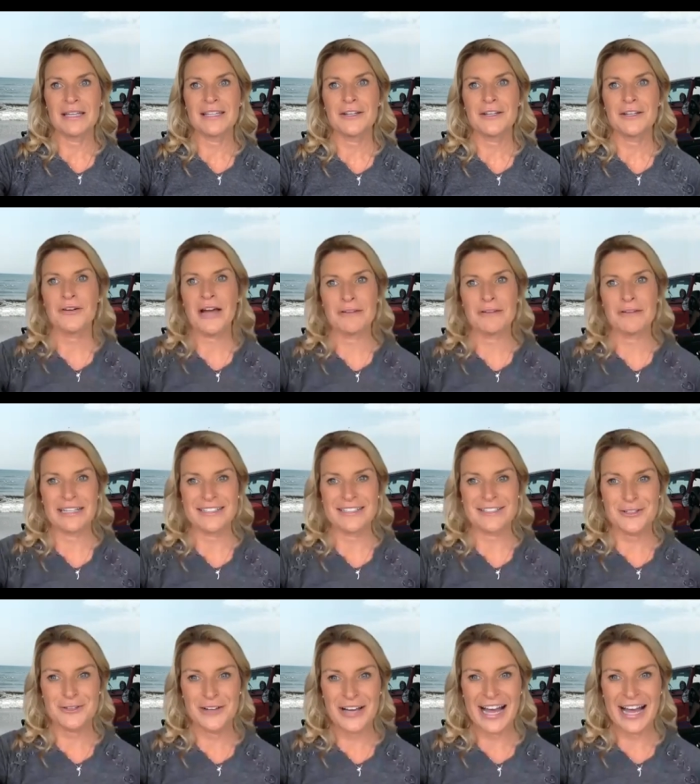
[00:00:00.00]
you, and we
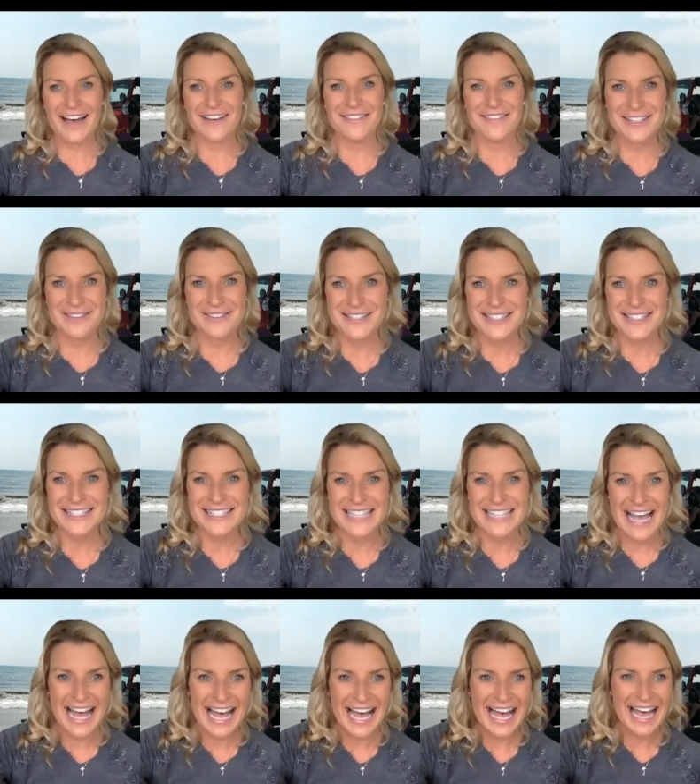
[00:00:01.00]
do have some
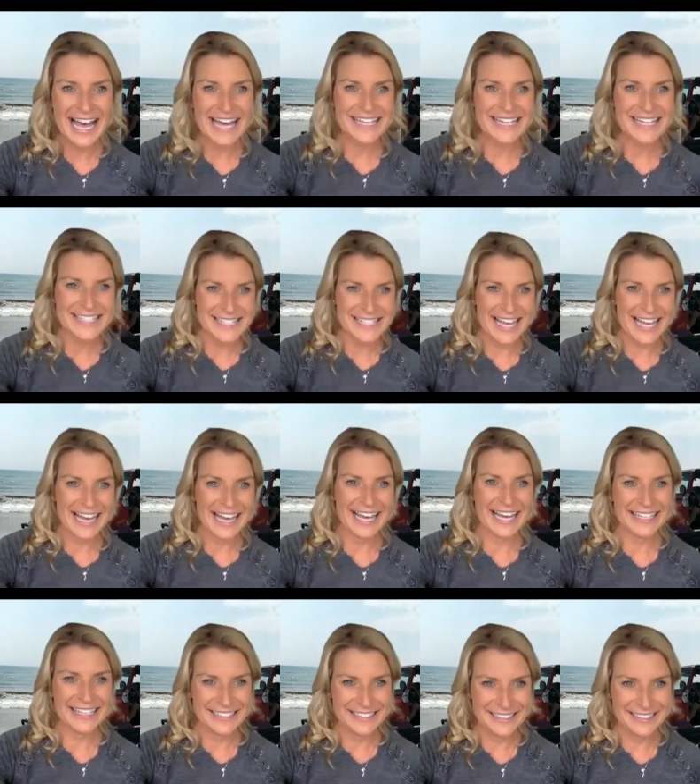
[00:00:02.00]
sad,
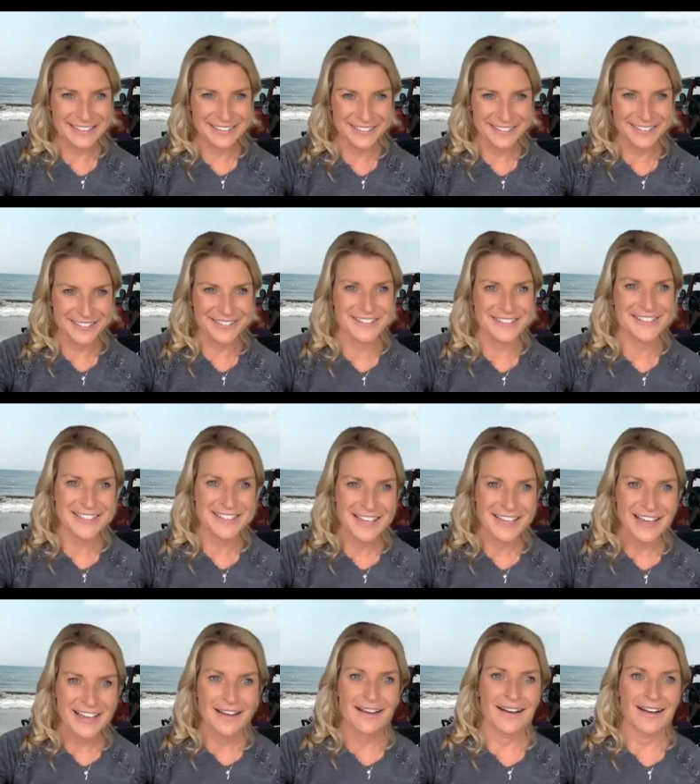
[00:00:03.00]
sad news.
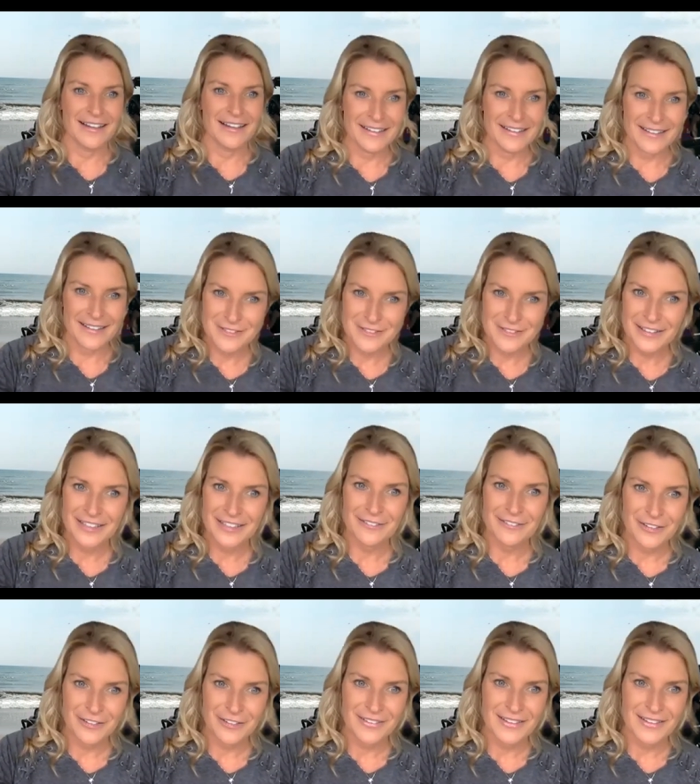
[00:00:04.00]
Are you guys ready
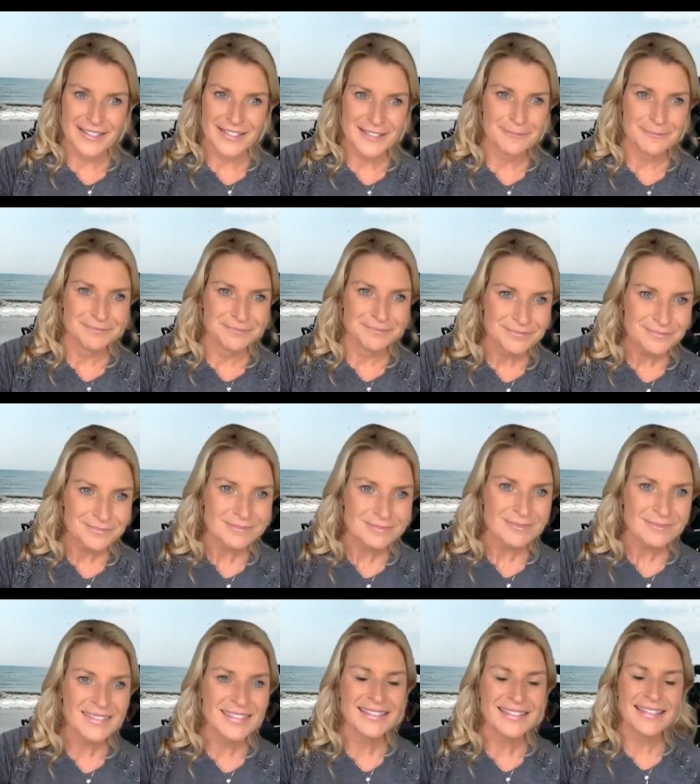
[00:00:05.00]
for this?
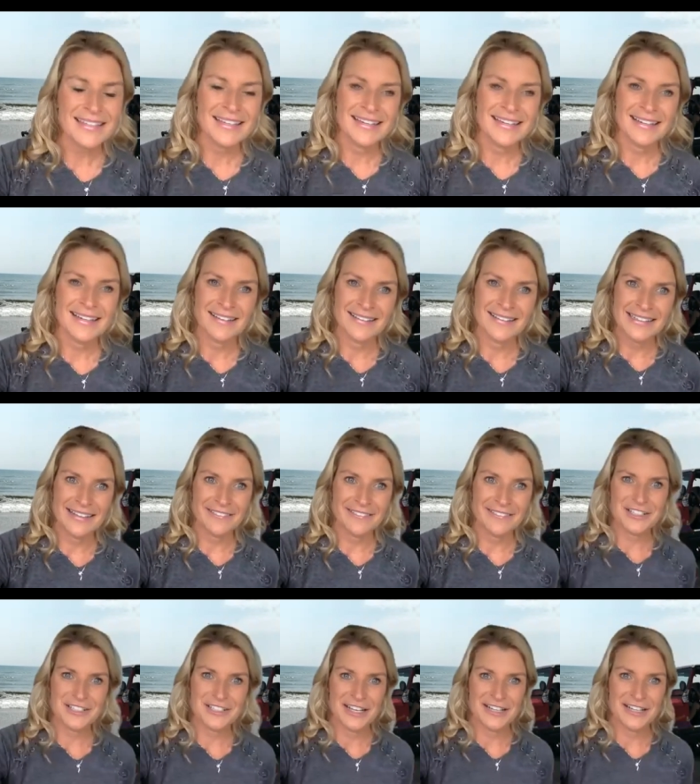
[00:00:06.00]
all right, I'm going
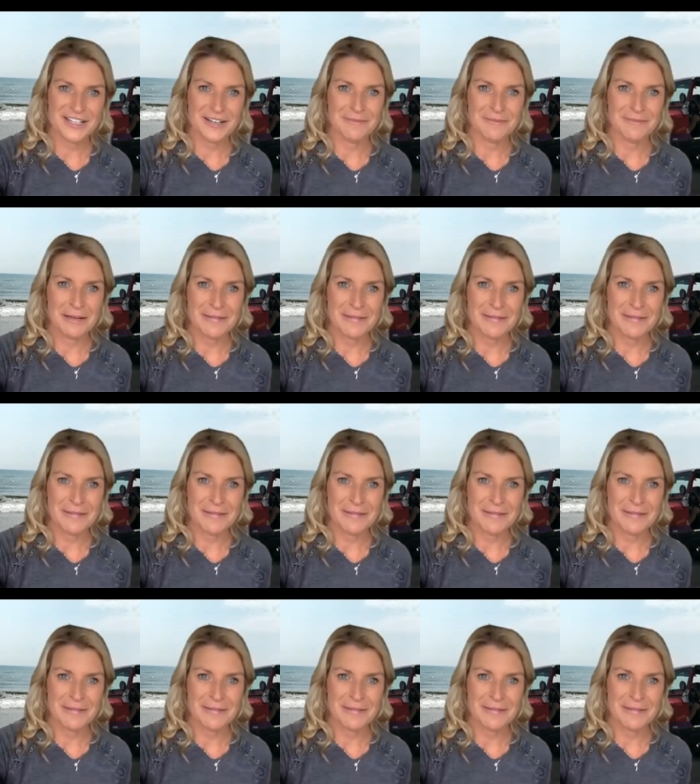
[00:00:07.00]
to change out my